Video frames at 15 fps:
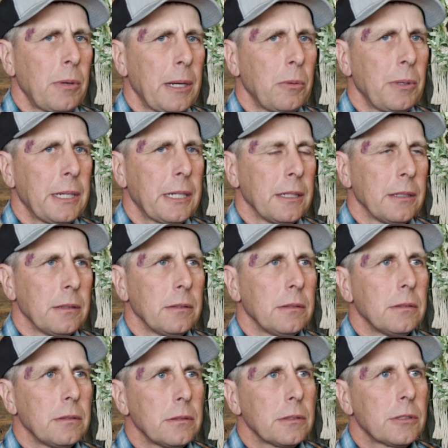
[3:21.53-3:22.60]
we can
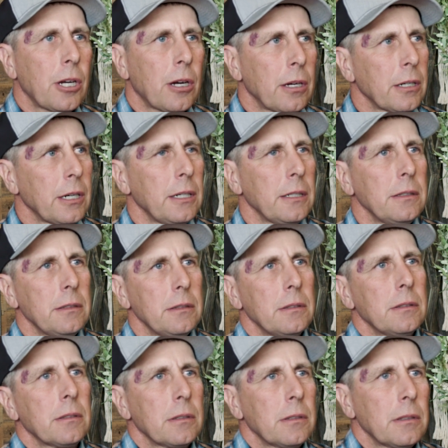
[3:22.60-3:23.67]
target
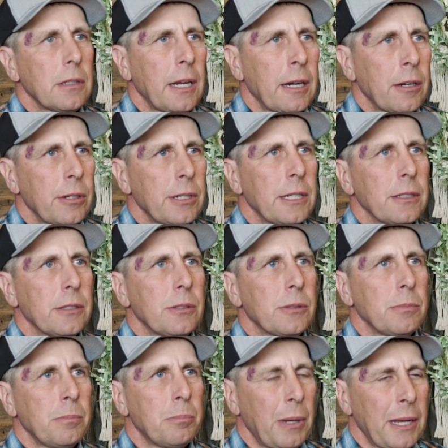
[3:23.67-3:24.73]
areas
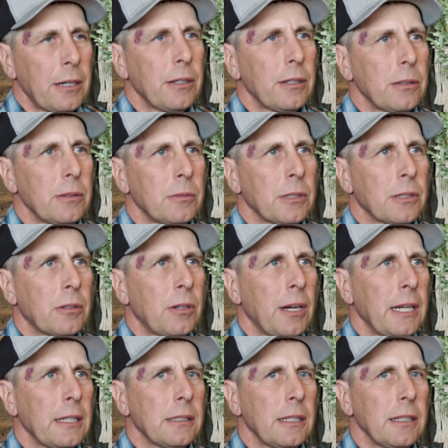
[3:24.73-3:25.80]
better with
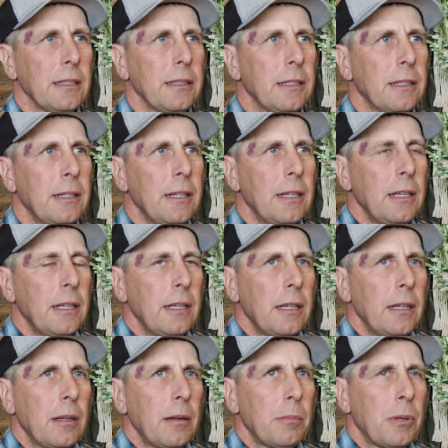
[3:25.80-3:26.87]
grazing.
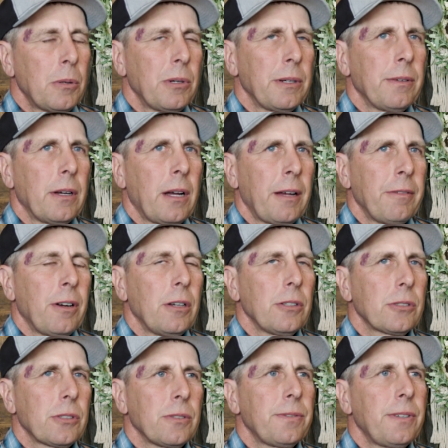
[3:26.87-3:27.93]
But I've
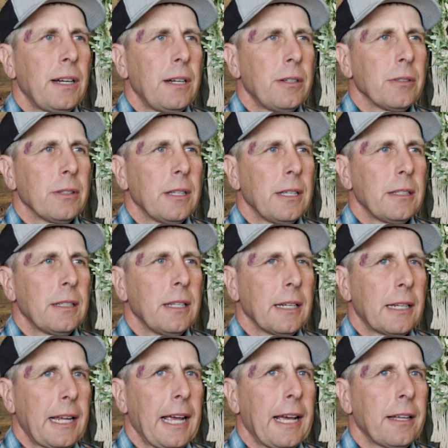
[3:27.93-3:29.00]
also found that the
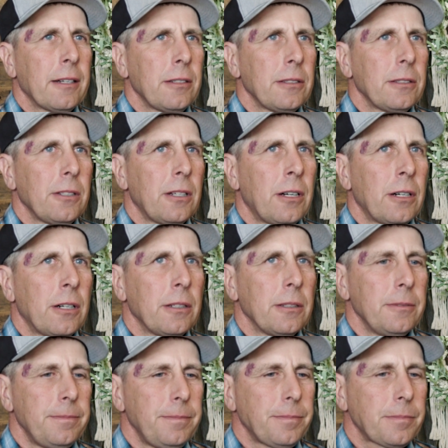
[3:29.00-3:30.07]
cattle
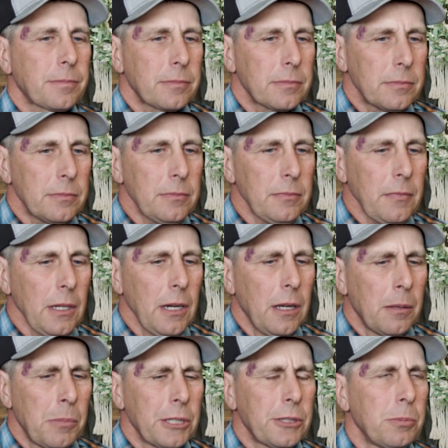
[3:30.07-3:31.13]
are
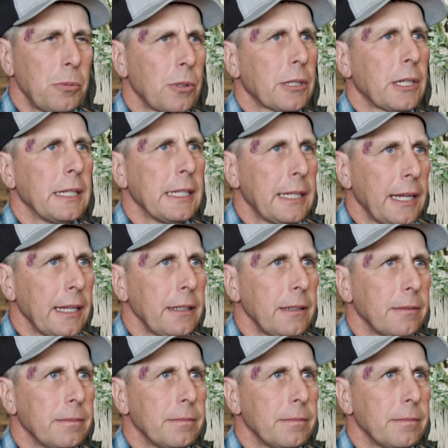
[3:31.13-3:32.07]
much more content